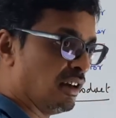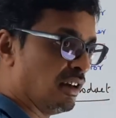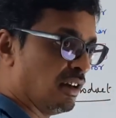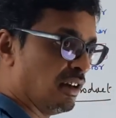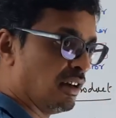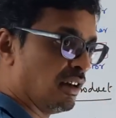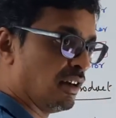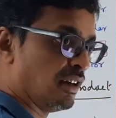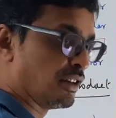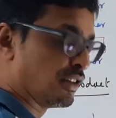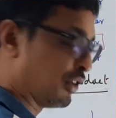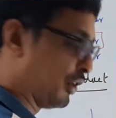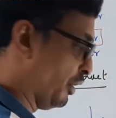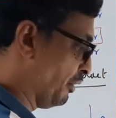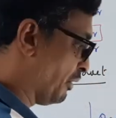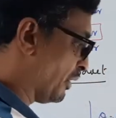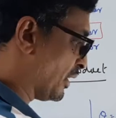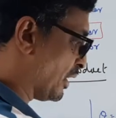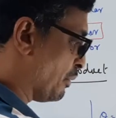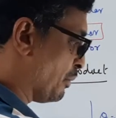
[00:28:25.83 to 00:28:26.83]
It's a unit
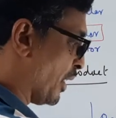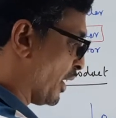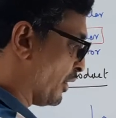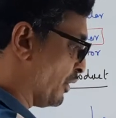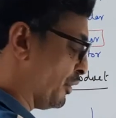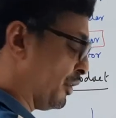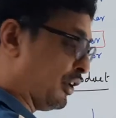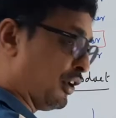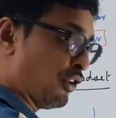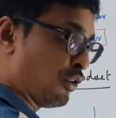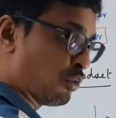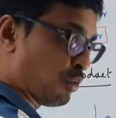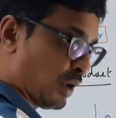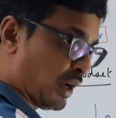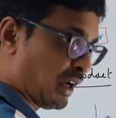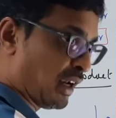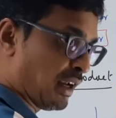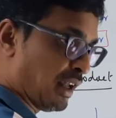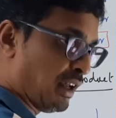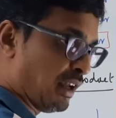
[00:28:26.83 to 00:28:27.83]
vector magnitude is
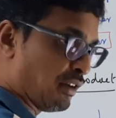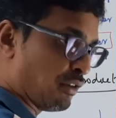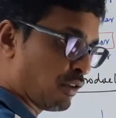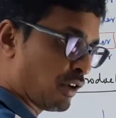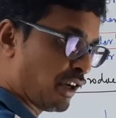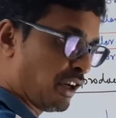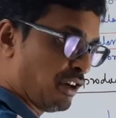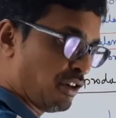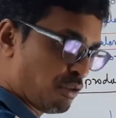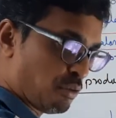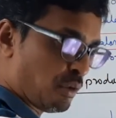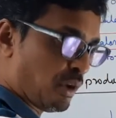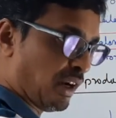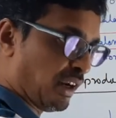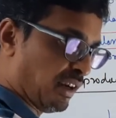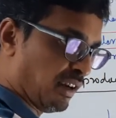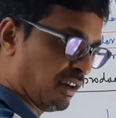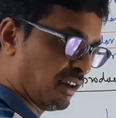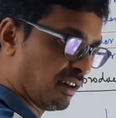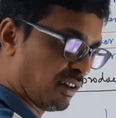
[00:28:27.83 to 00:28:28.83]
1, na? 1 into 1.
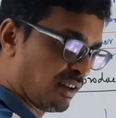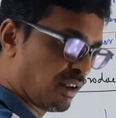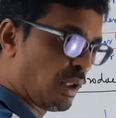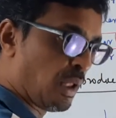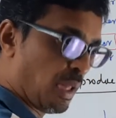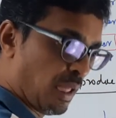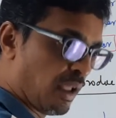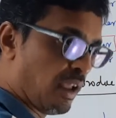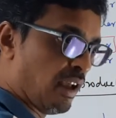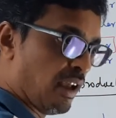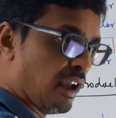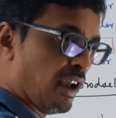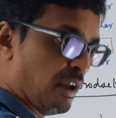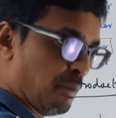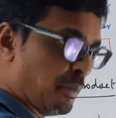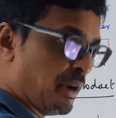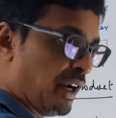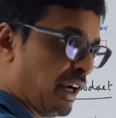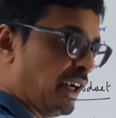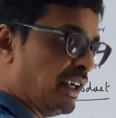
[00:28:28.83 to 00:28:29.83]
Am
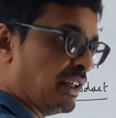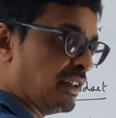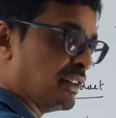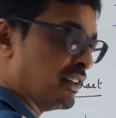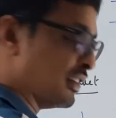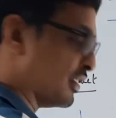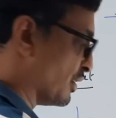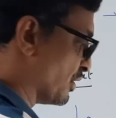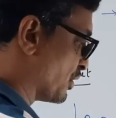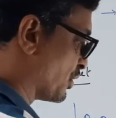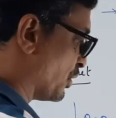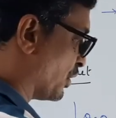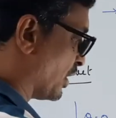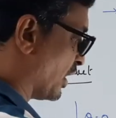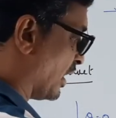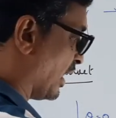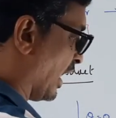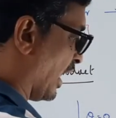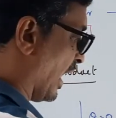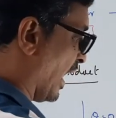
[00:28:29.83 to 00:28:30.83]
I right? So
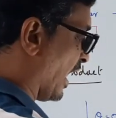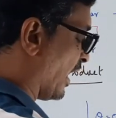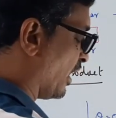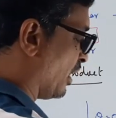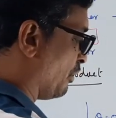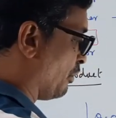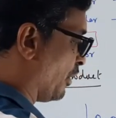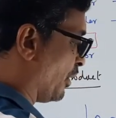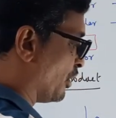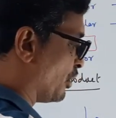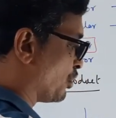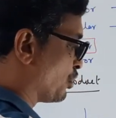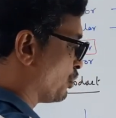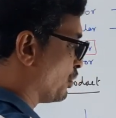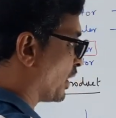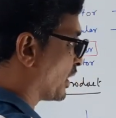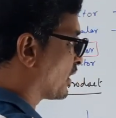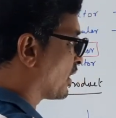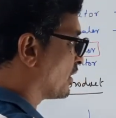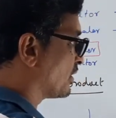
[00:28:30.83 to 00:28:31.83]
the angle between the two
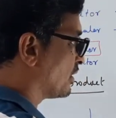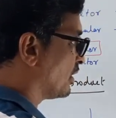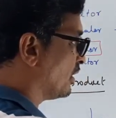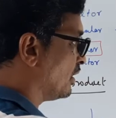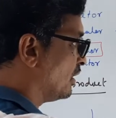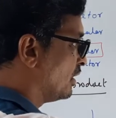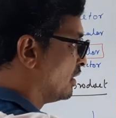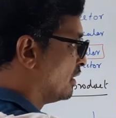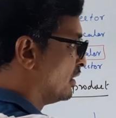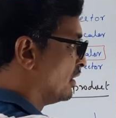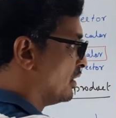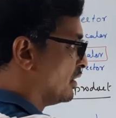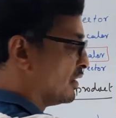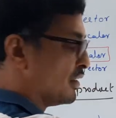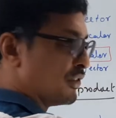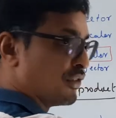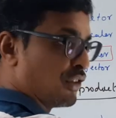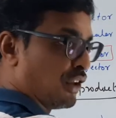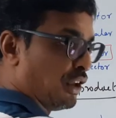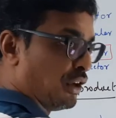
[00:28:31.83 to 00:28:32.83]
vectors are
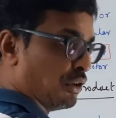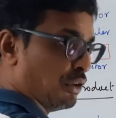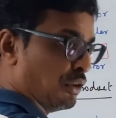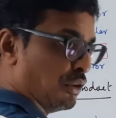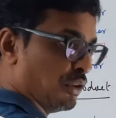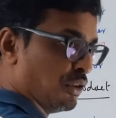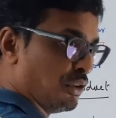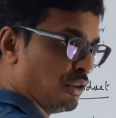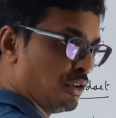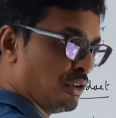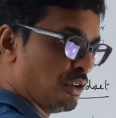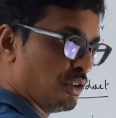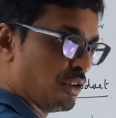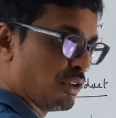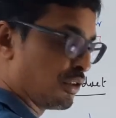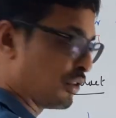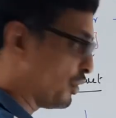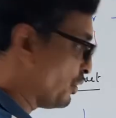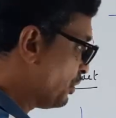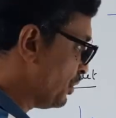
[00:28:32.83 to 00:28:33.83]
0.
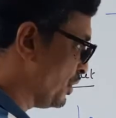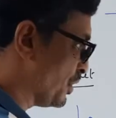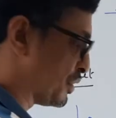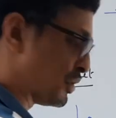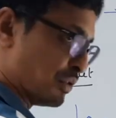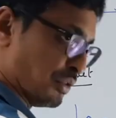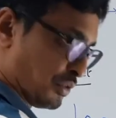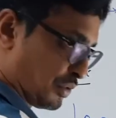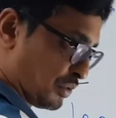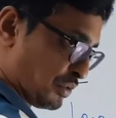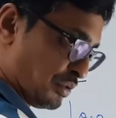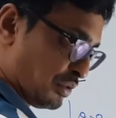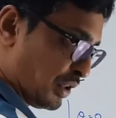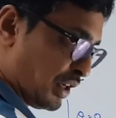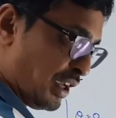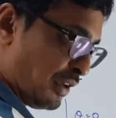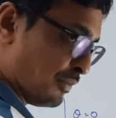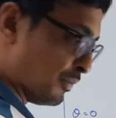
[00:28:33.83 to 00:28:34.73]
So no issues. Okay.